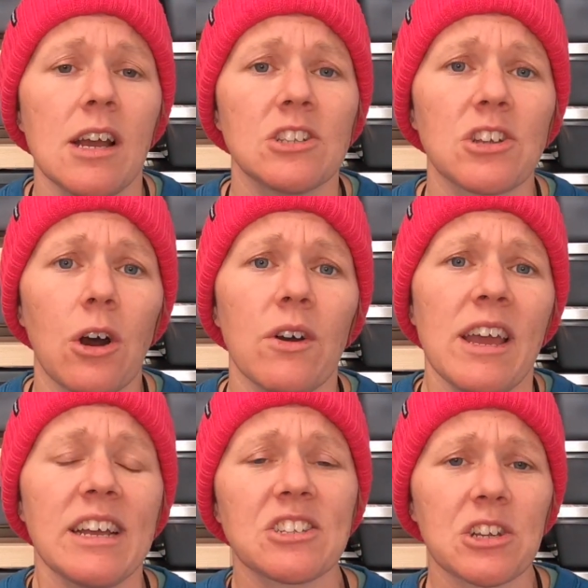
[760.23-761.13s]
So
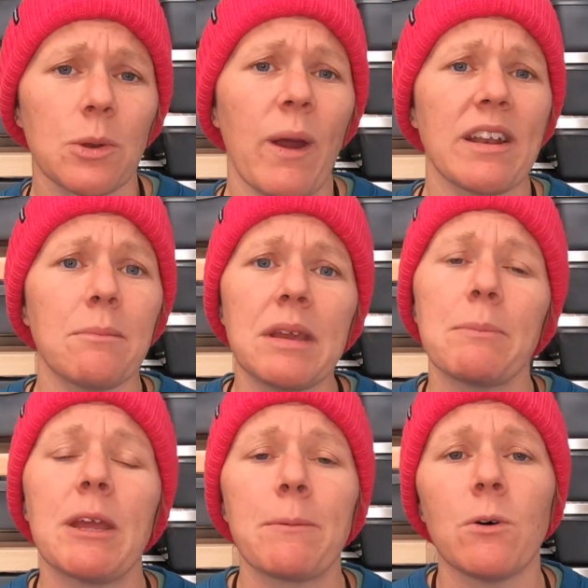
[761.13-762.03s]
it's a good way to
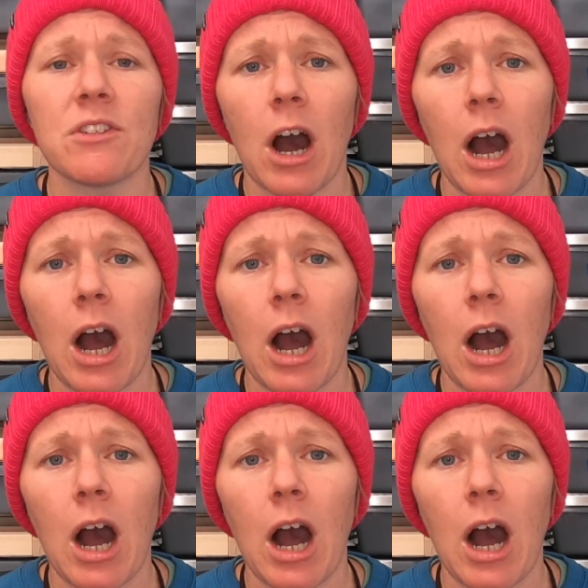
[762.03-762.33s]
meet people in the